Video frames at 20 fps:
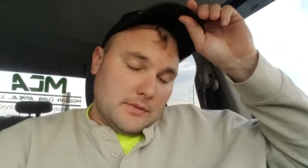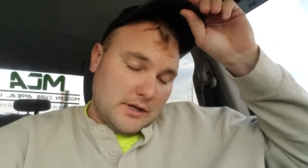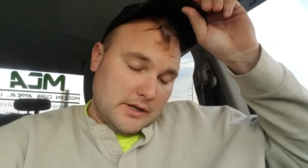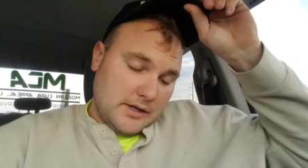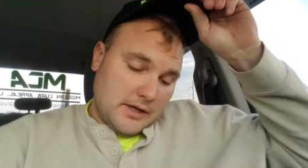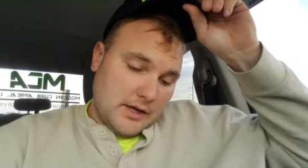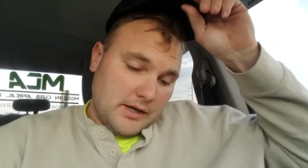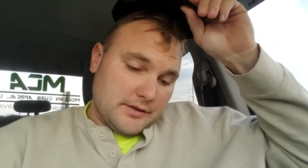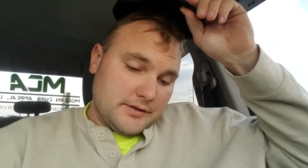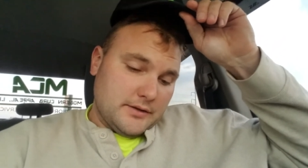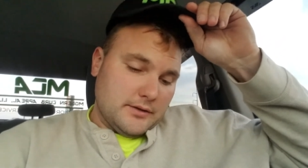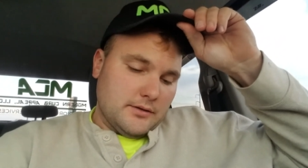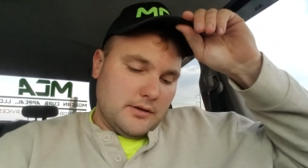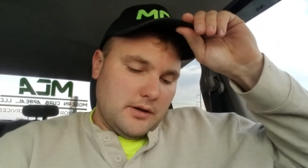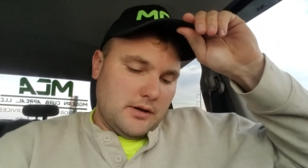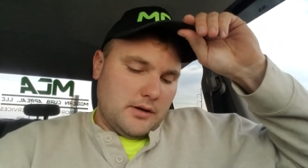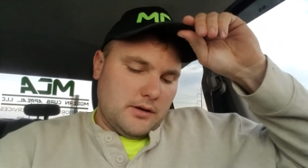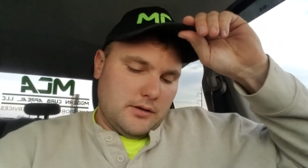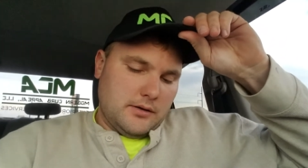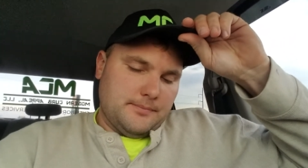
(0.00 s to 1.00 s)
Hey guys,
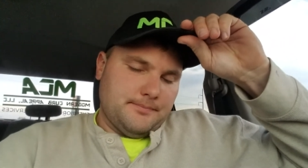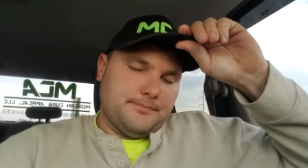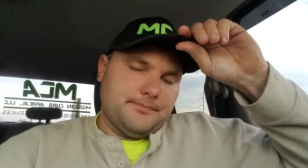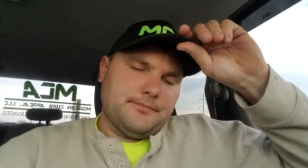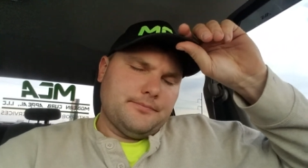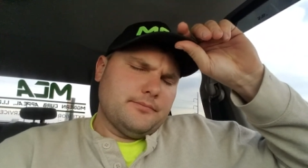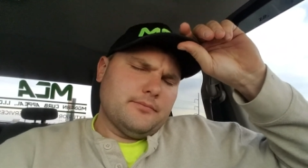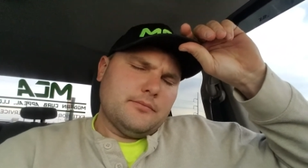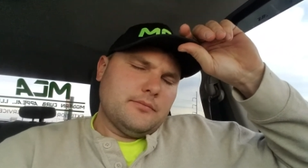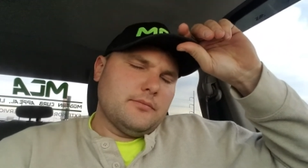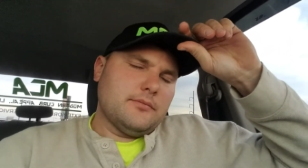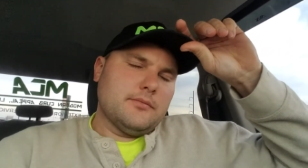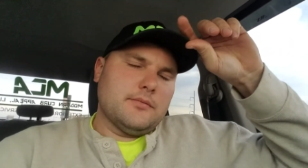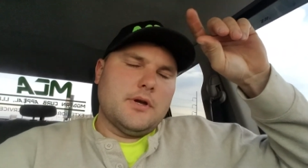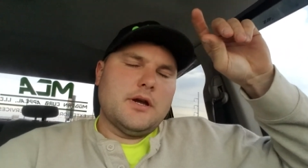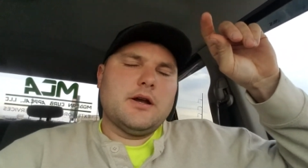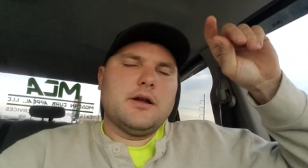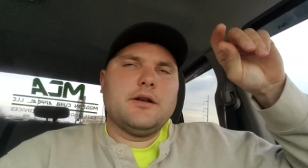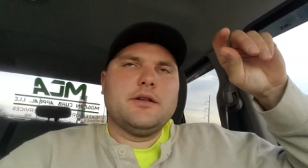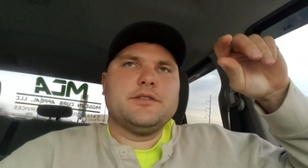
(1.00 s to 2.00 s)
alright,
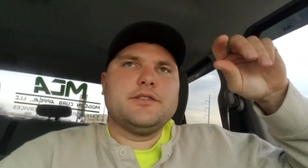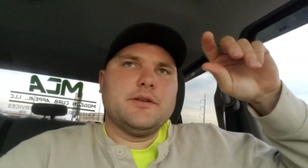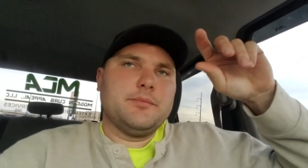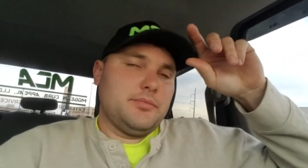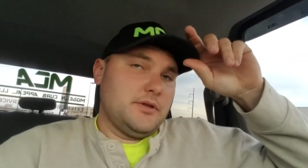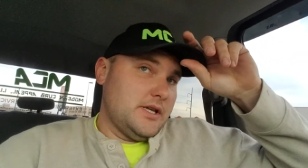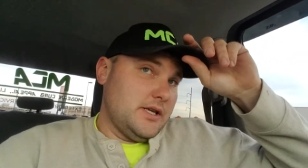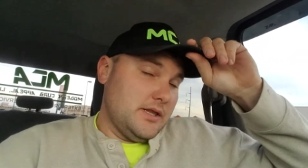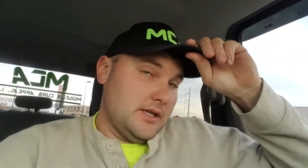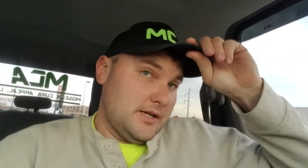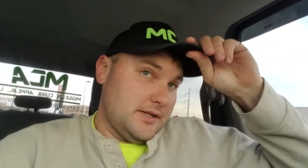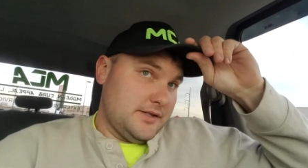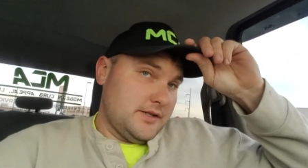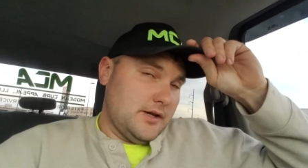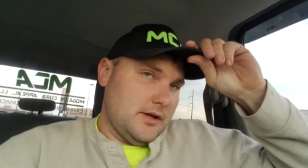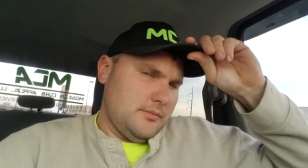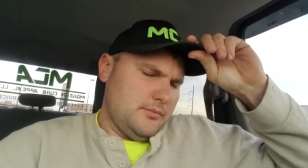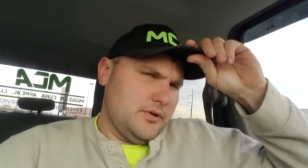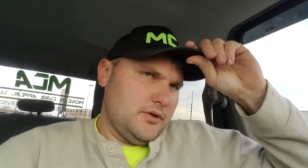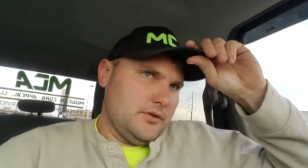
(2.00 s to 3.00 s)
I was up late last
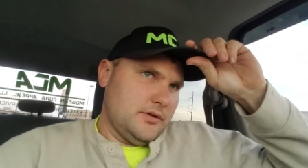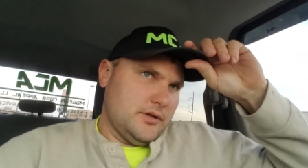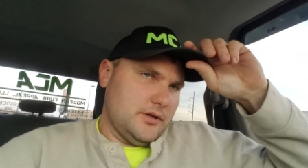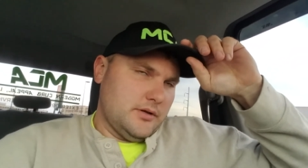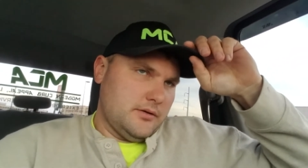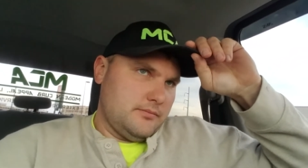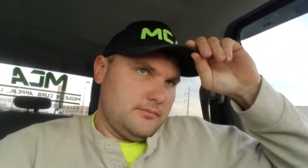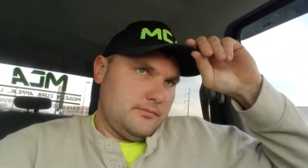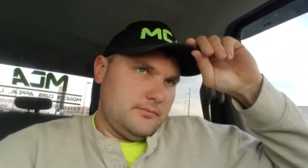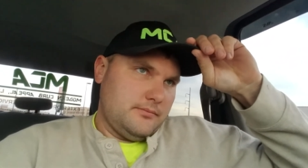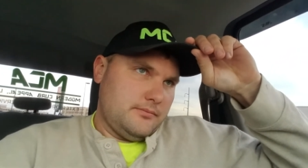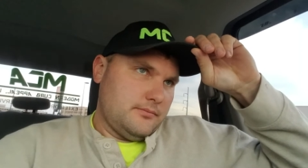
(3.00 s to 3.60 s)
night building a